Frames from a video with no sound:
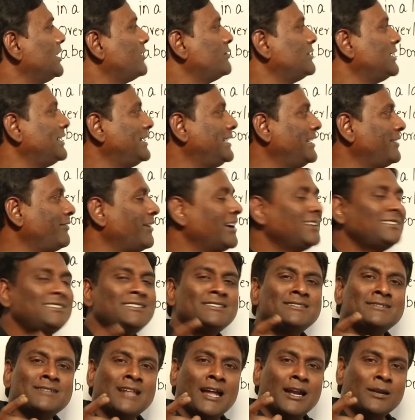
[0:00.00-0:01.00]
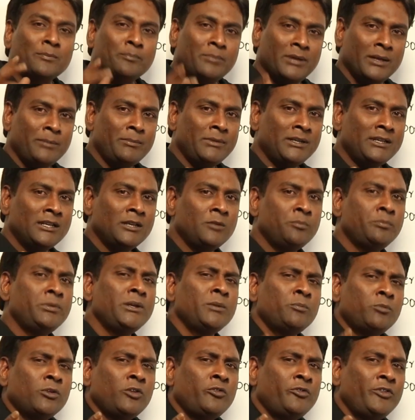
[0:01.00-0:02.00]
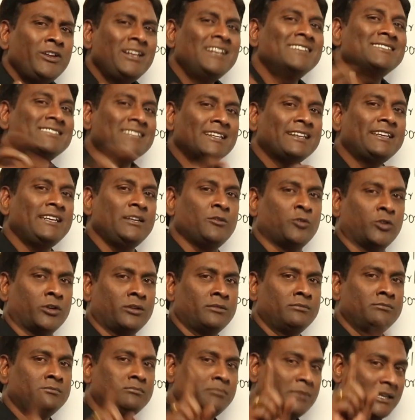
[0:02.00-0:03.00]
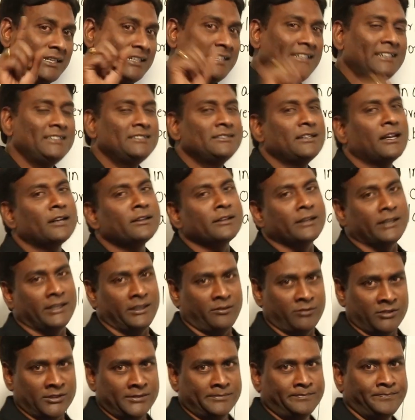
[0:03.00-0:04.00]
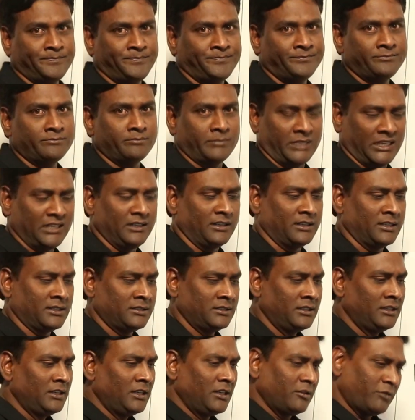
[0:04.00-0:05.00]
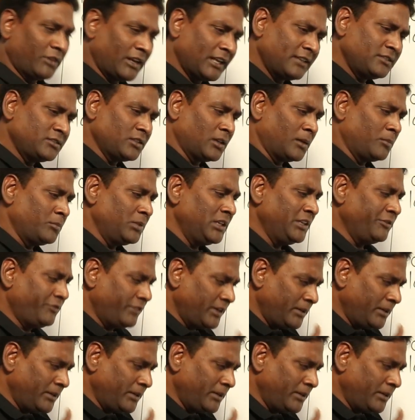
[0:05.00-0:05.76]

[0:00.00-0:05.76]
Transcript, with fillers: of the device is not permitted. People feel it's the keyword, but it is not the keyword. Because, for example, if